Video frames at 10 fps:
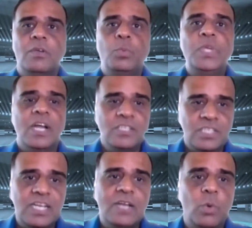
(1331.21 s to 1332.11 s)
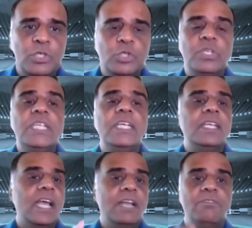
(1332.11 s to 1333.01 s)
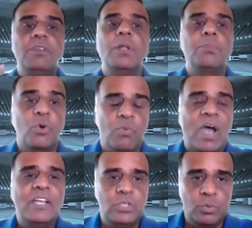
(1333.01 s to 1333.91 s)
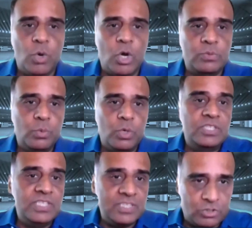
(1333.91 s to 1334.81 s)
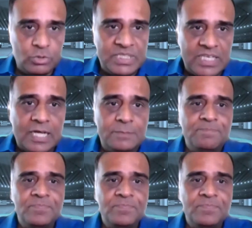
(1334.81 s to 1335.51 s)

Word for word: we understand what you need, and we will provide you what needs to be done.